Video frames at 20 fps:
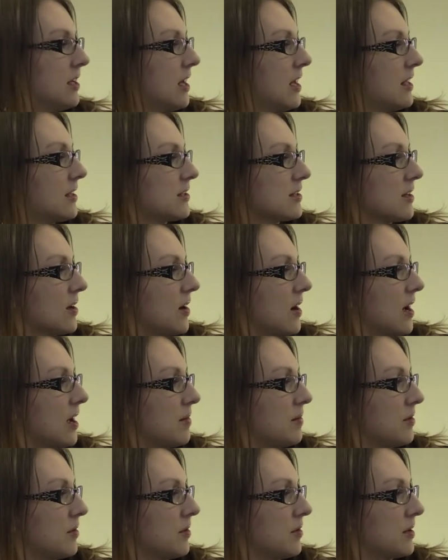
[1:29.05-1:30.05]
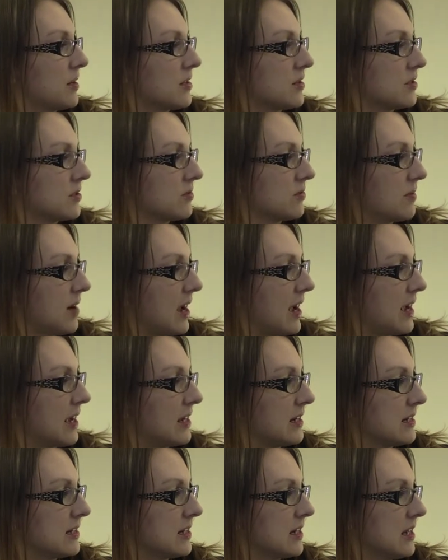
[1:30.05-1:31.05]
And so I'm going to
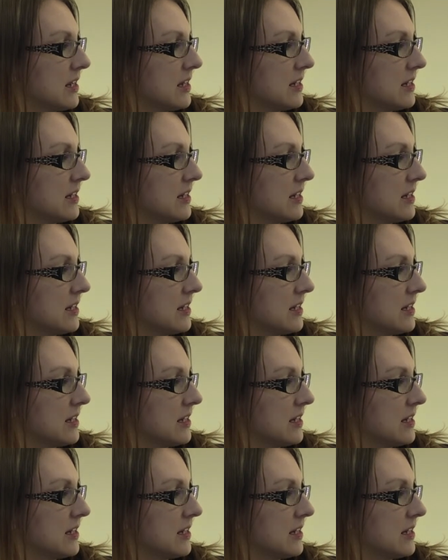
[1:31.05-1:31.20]
write